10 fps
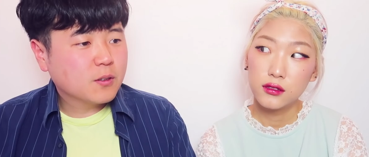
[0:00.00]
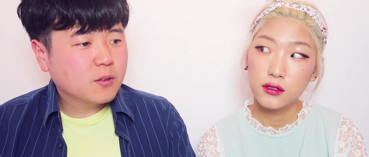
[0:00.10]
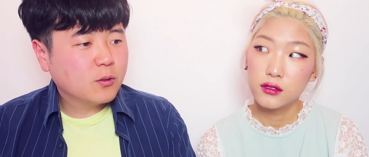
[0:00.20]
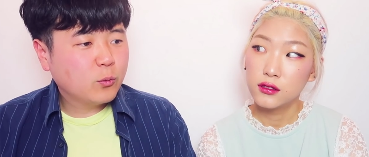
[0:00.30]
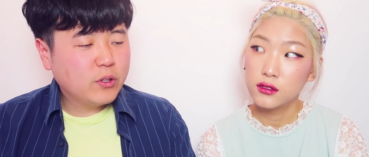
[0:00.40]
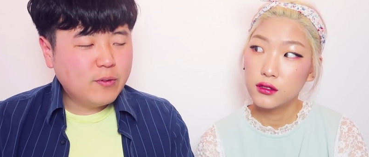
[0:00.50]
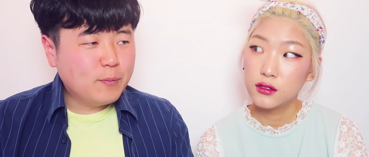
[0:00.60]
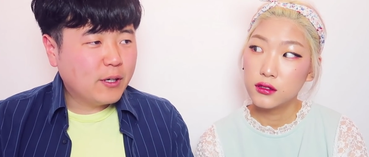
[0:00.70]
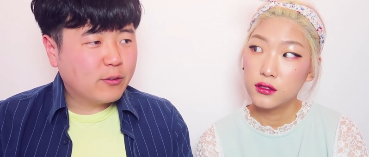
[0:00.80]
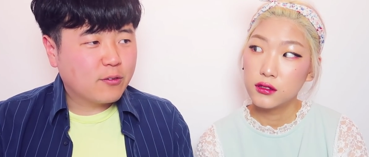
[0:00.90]
Speaker 1: So we've been
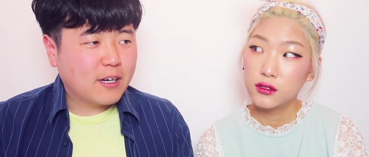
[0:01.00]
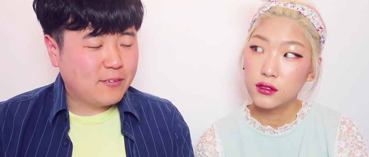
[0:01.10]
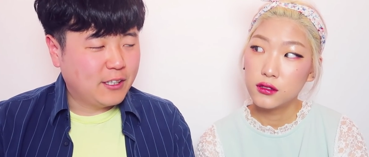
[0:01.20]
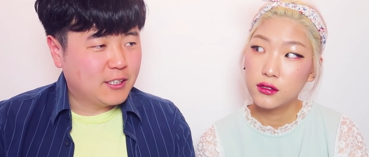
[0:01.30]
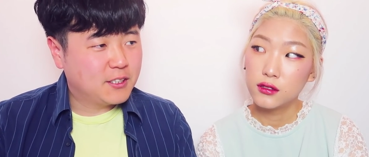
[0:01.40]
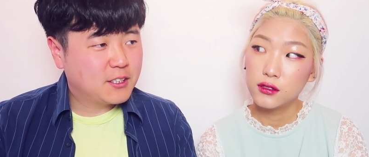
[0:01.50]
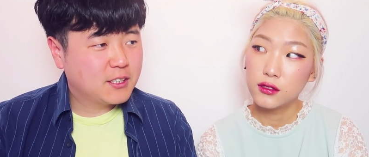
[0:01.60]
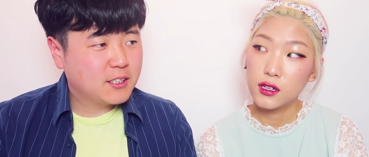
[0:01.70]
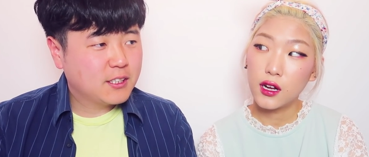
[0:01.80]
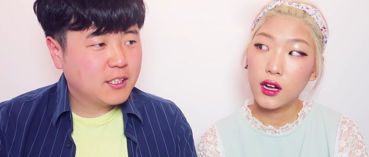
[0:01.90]
married for five years.
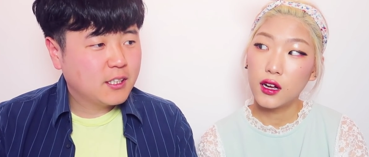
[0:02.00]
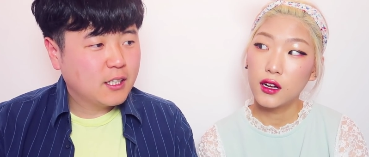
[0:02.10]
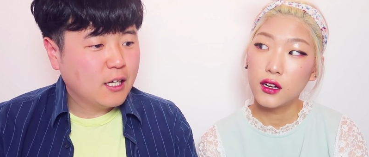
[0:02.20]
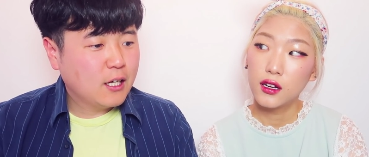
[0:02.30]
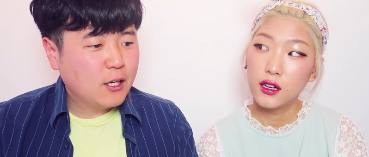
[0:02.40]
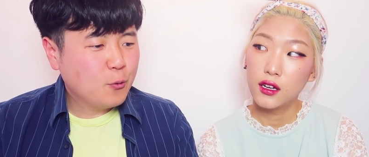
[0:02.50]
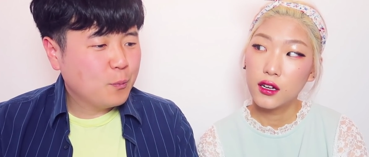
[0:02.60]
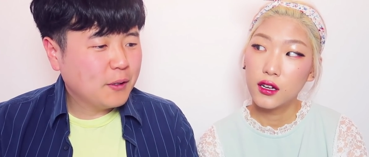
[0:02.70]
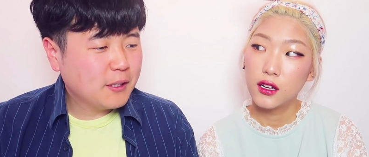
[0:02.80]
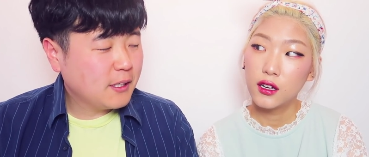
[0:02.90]
Uh huh.
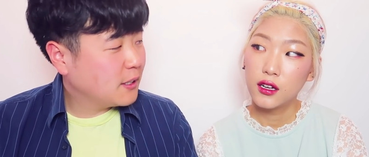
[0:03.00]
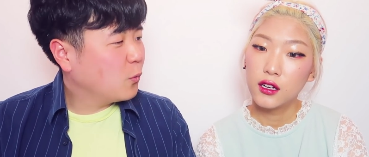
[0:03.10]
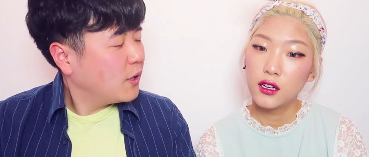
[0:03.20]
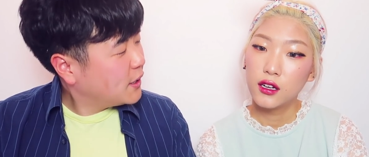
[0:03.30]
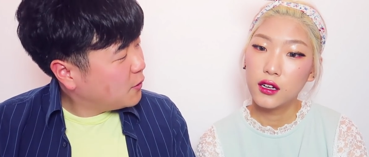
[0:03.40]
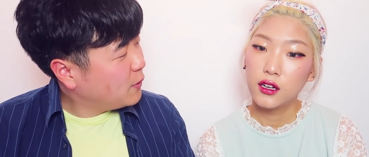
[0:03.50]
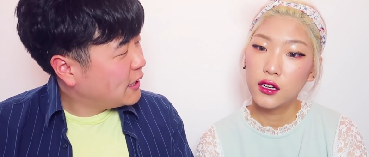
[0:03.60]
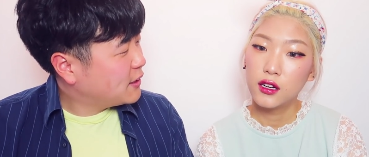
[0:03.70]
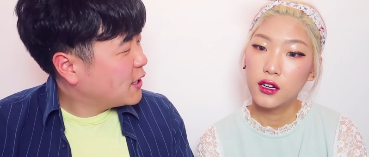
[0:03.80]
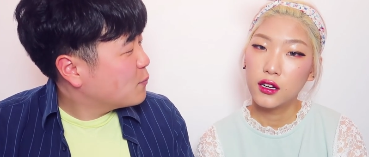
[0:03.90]
But why did we
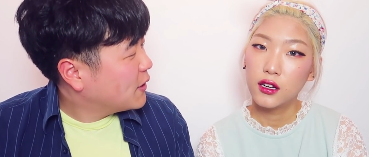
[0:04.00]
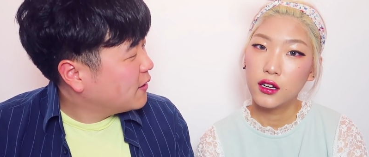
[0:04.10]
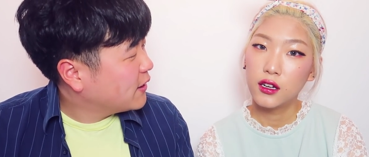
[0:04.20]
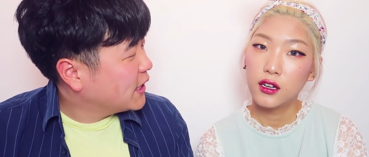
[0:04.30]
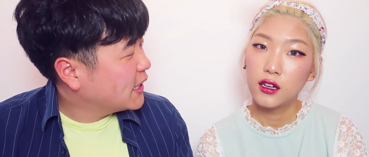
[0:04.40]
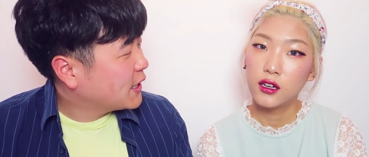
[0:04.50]
have to get married?